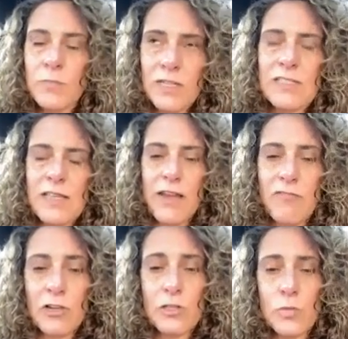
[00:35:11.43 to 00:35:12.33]
but in South
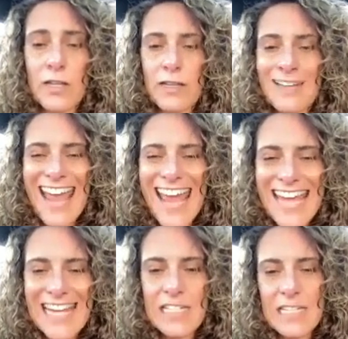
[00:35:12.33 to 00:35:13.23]
Africa as well, an
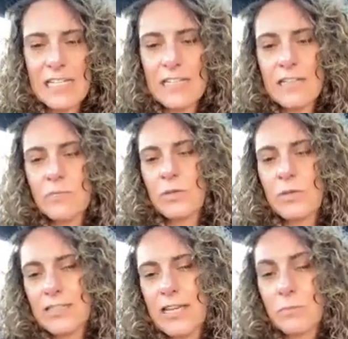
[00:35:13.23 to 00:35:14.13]
18%
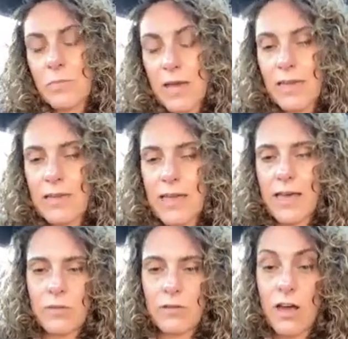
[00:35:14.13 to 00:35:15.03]
pay
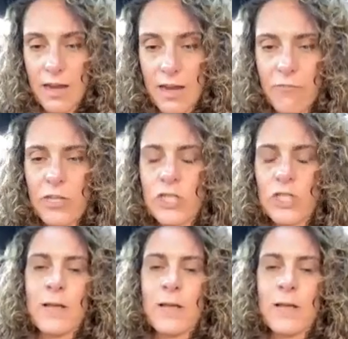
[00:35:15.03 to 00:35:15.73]
gap on average